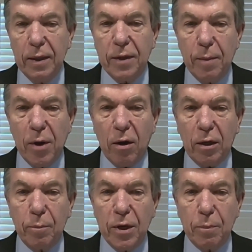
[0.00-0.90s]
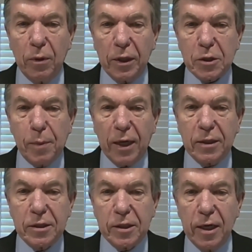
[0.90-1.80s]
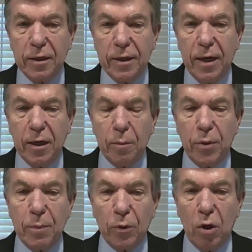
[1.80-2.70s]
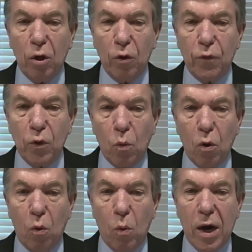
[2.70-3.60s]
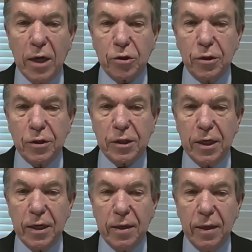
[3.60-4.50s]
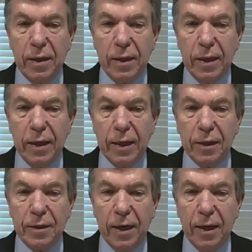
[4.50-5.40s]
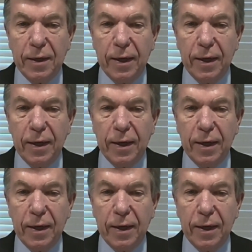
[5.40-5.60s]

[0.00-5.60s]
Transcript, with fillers: the American people expect to see it done, and people all over the world watch to see uh, it done.